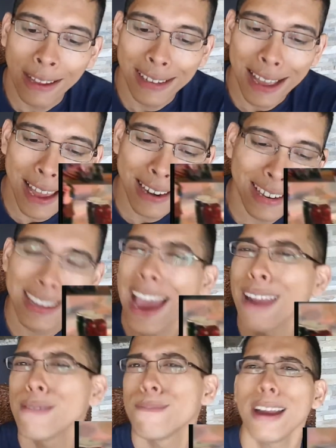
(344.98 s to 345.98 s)
And it
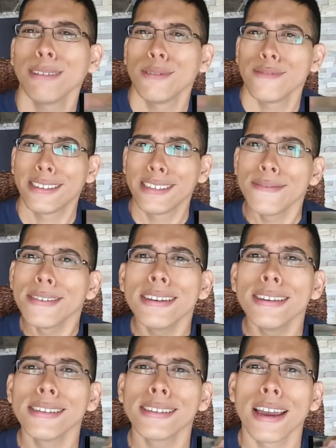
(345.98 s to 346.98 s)
kind of reminds me of a
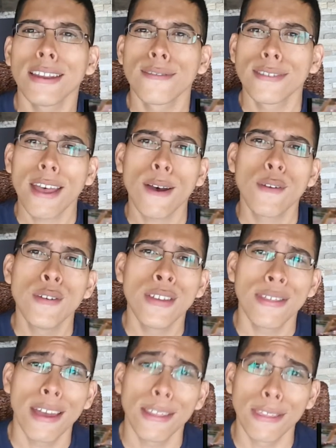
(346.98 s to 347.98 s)
70s kind of sound
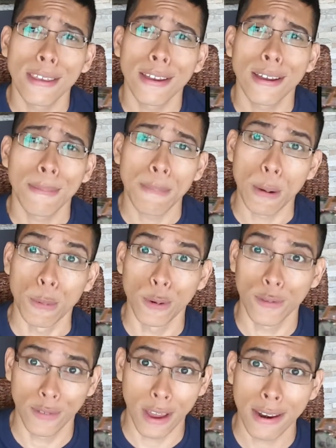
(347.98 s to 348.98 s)
that the Purple
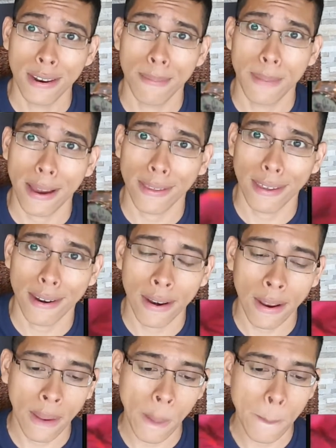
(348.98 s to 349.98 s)
would have done back
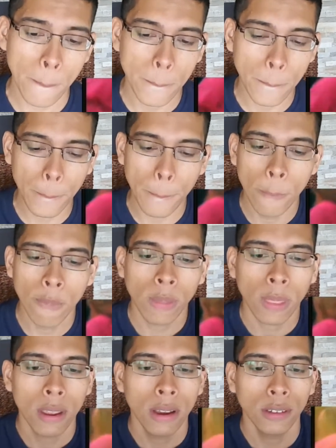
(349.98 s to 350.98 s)
then.
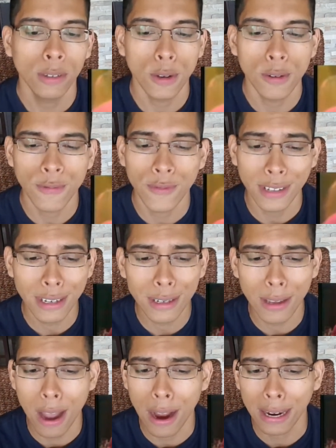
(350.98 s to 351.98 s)
So for this
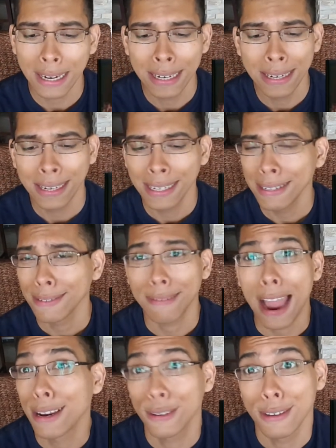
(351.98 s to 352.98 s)
song,
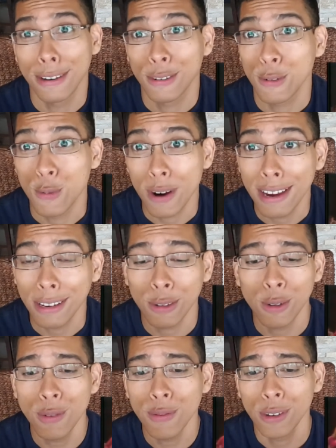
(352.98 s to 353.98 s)
I just think it's great.
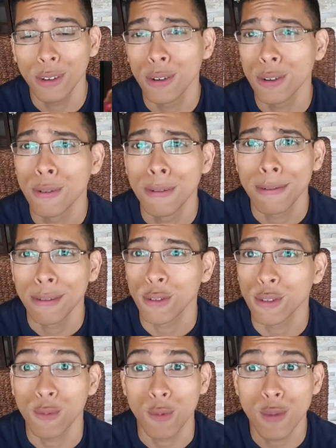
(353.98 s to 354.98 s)
Two for two,
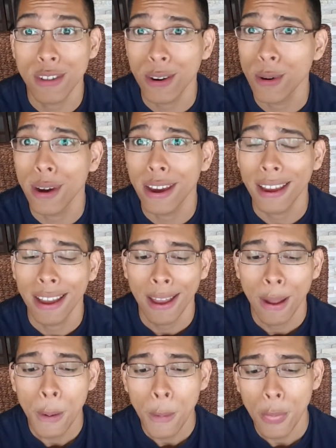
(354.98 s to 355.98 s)
just really great.
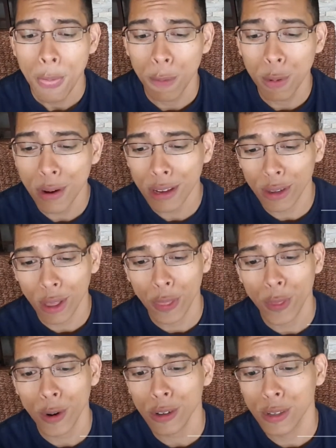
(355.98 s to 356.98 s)
We move on to a
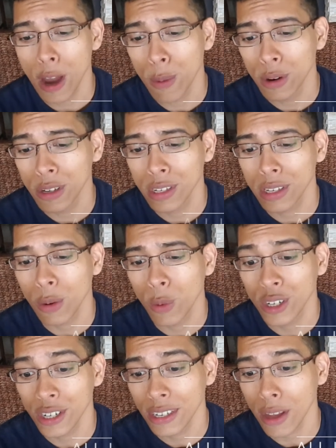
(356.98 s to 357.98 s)
third song,
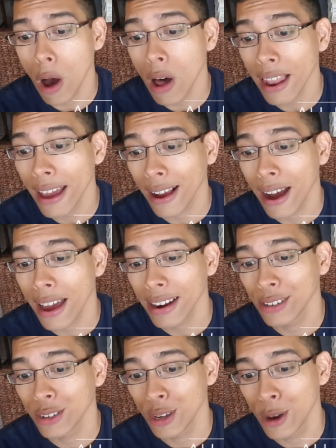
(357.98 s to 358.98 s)
which is All I Got
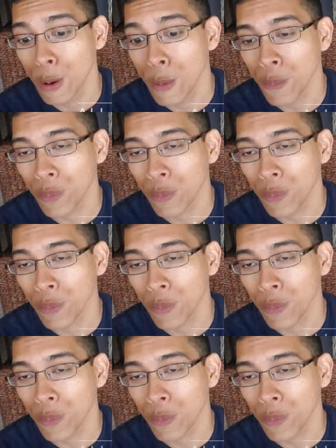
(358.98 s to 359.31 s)
Is You.